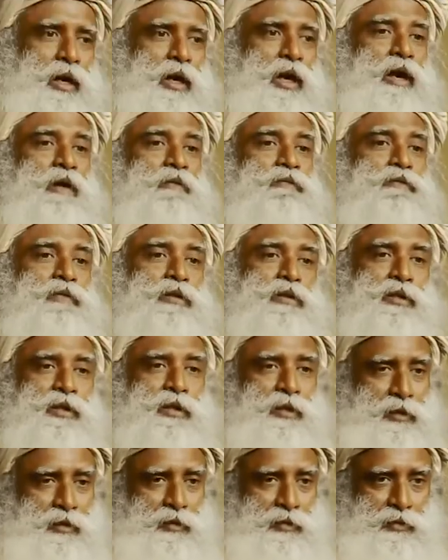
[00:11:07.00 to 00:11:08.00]

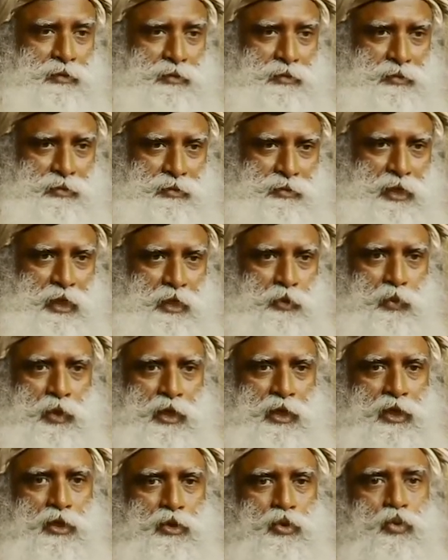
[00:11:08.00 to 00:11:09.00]
Everything that we
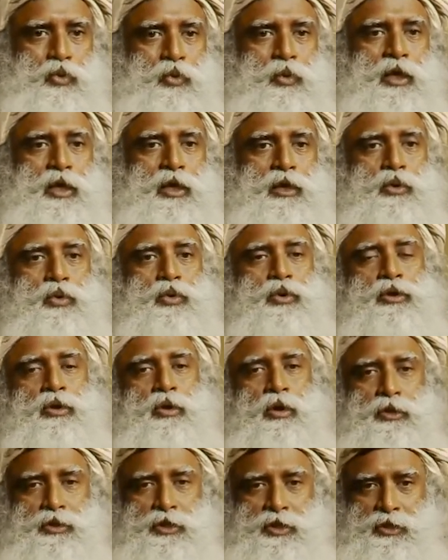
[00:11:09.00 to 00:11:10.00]
can do it
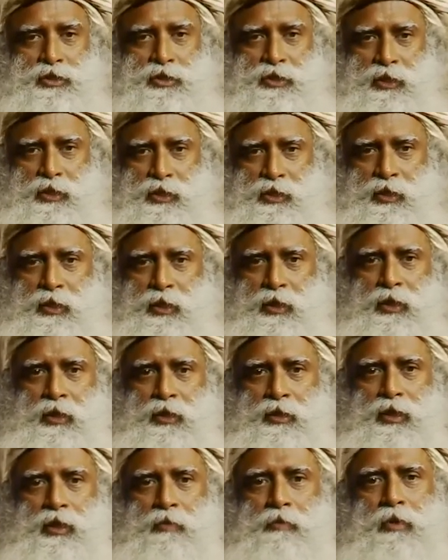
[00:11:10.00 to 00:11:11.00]
consciously.
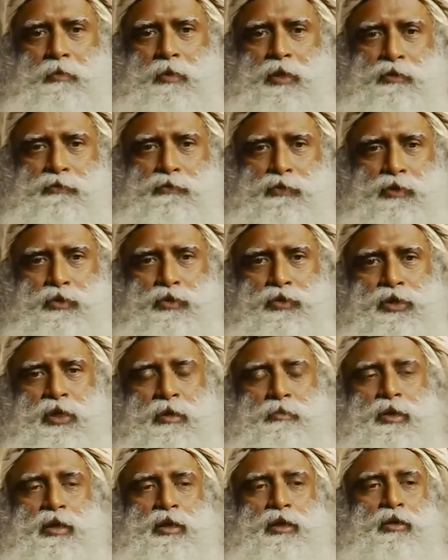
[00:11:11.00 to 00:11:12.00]
The moment we do
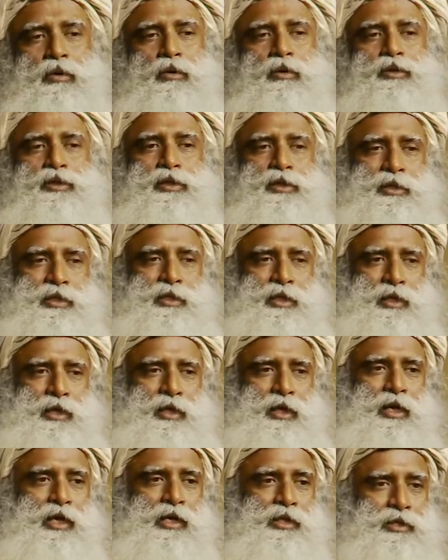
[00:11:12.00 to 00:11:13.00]
something consciously,
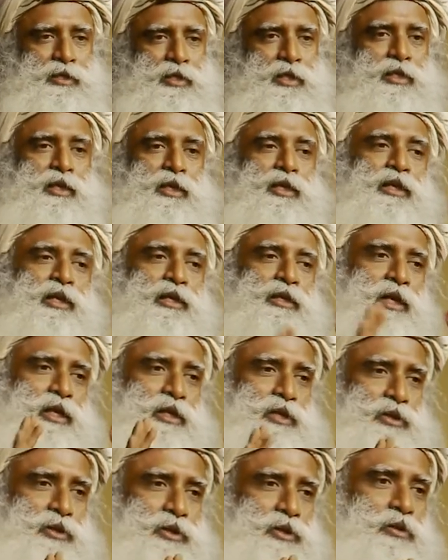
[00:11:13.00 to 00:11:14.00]
suddenly
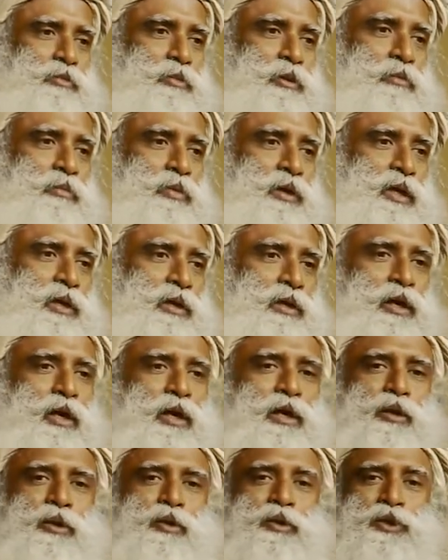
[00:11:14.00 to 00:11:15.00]
that human being
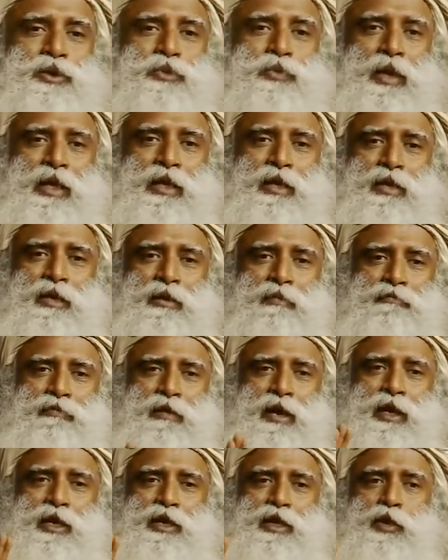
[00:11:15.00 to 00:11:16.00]
looks very
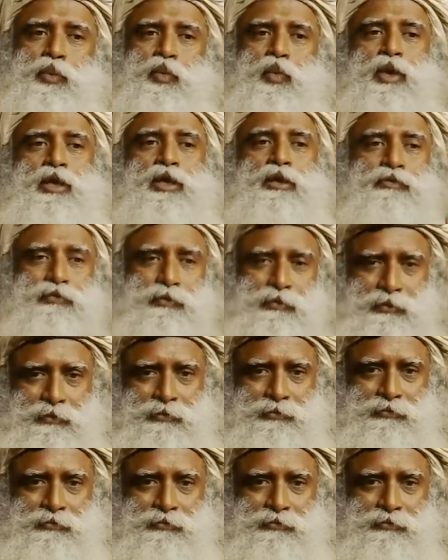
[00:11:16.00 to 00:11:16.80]
refined and wonderful.